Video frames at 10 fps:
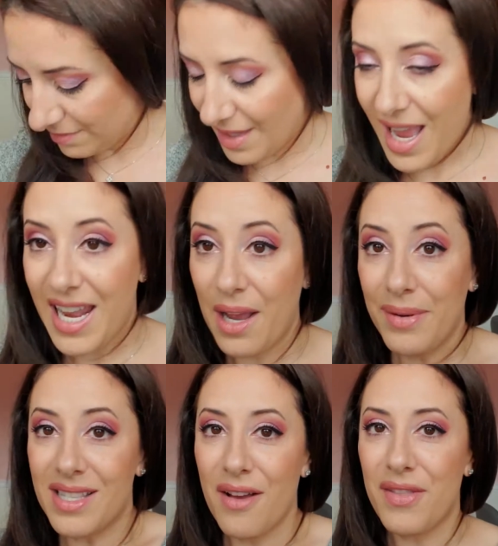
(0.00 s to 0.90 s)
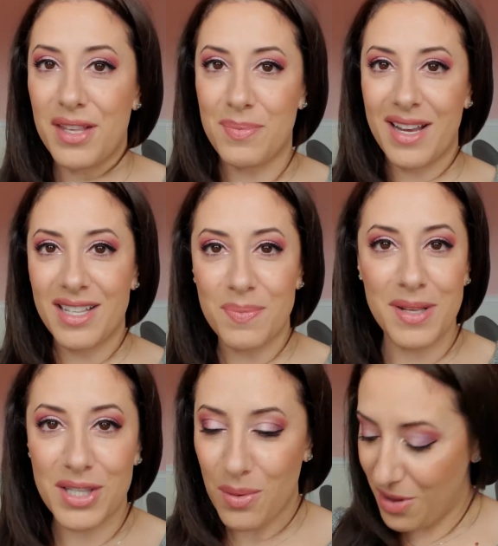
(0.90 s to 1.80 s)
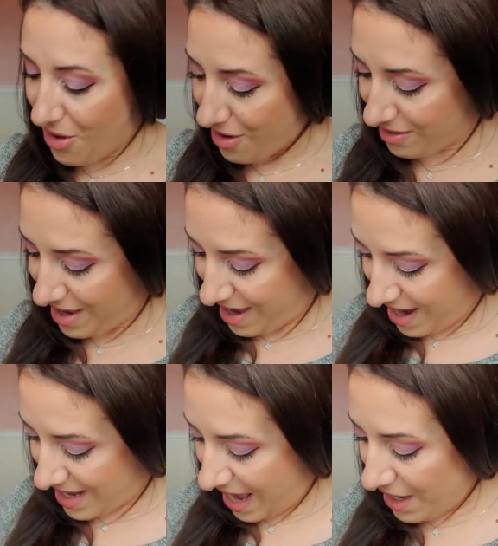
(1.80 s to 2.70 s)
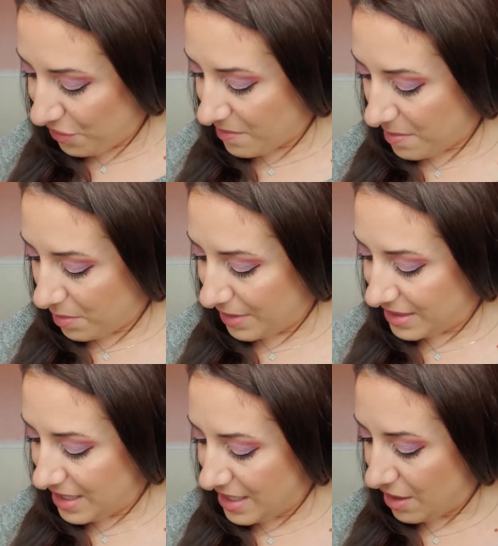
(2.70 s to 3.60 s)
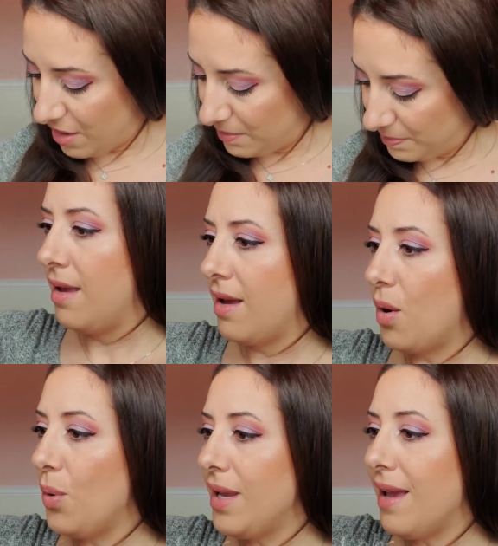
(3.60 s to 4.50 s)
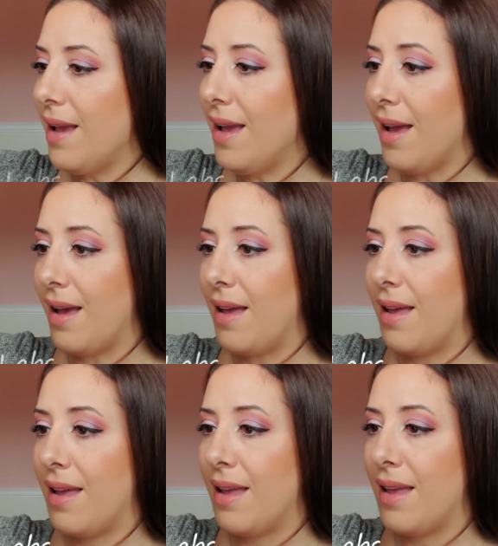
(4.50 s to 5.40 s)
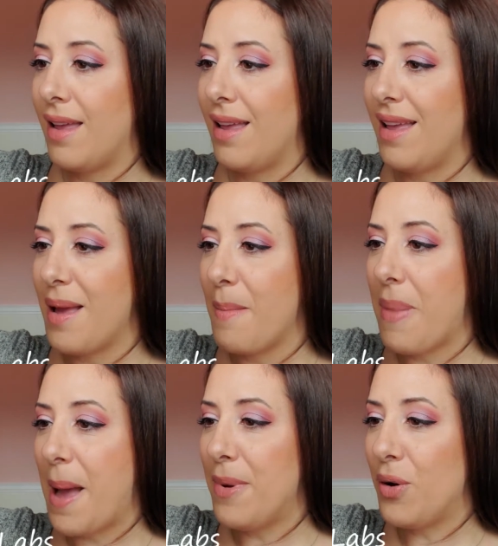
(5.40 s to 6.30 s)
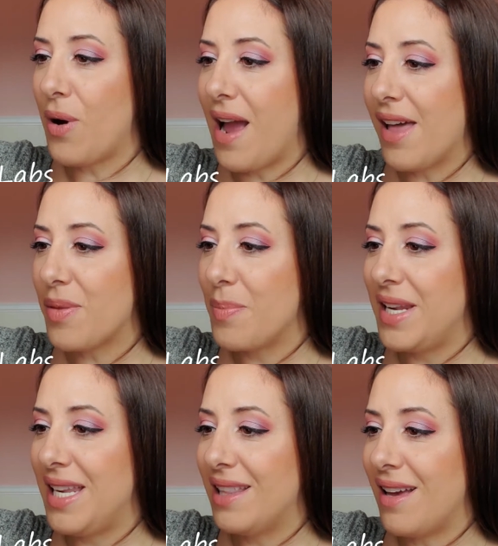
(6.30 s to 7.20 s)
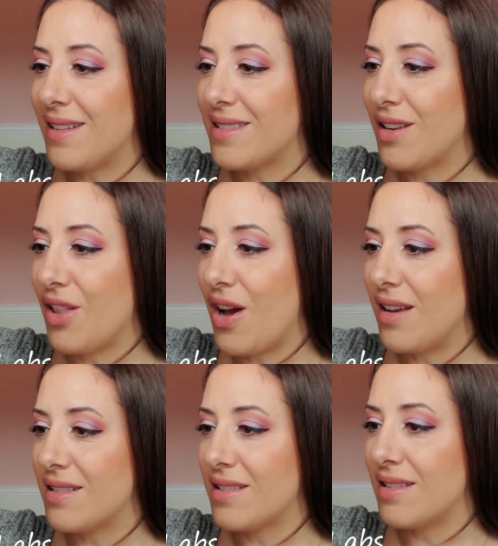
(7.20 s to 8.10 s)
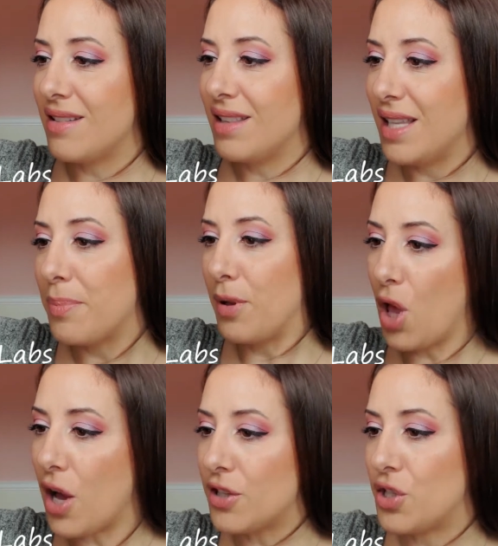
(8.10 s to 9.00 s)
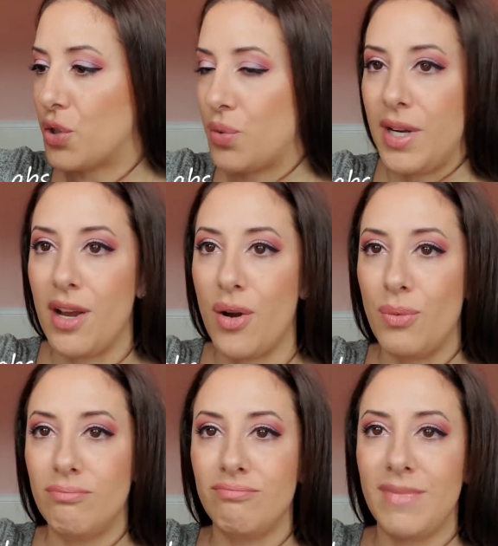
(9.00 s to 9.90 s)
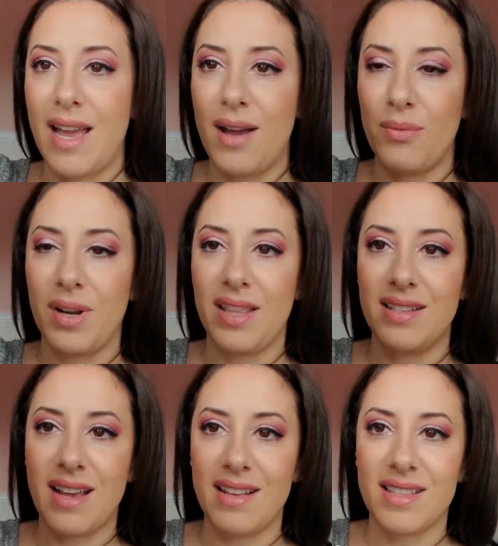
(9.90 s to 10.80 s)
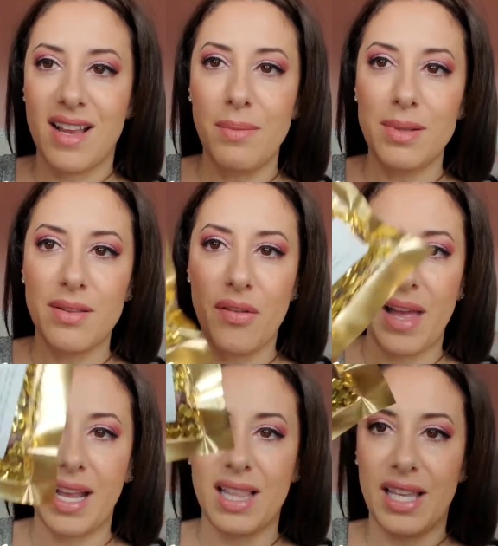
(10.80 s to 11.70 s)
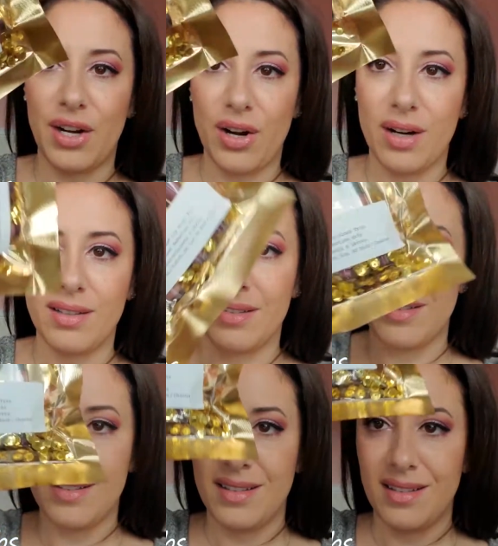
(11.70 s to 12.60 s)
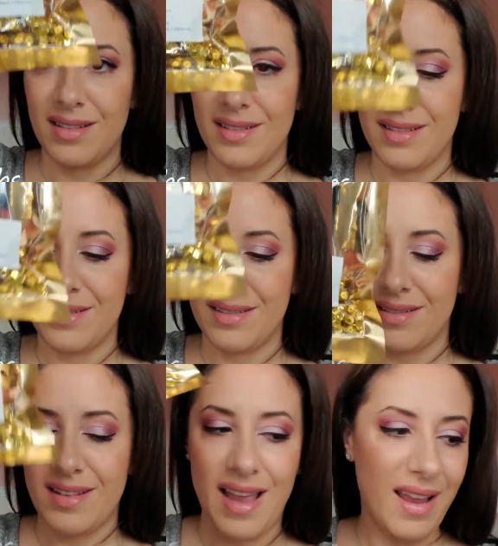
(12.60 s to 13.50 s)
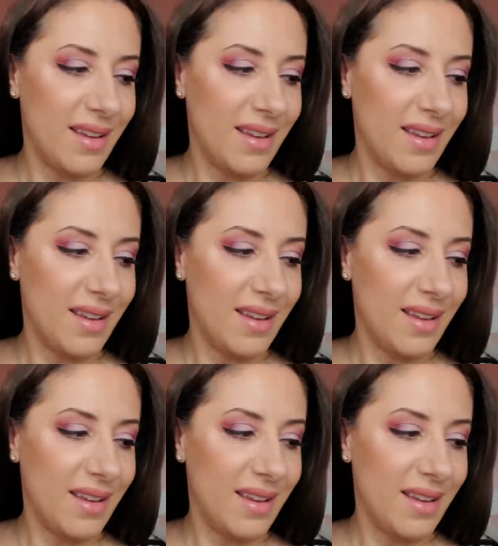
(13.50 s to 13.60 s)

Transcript: And I always love this because it's been so long and I don't remember what's in here. Oh yeah. Pat McGrath Mini Lust Gloss Lip Gloss Trio. Yeah, one of these guys. That comes with all that glitter. Okay.